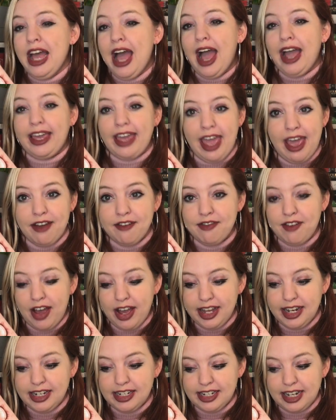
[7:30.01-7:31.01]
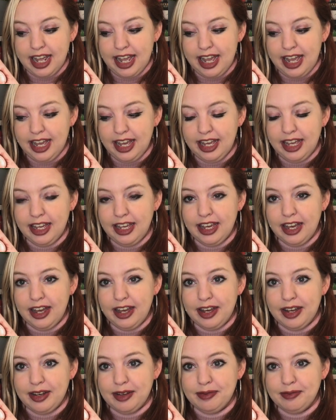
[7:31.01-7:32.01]
I can't find a
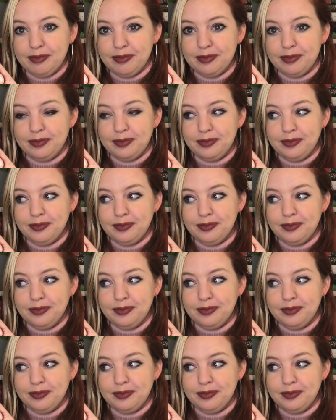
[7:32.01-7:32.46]
um,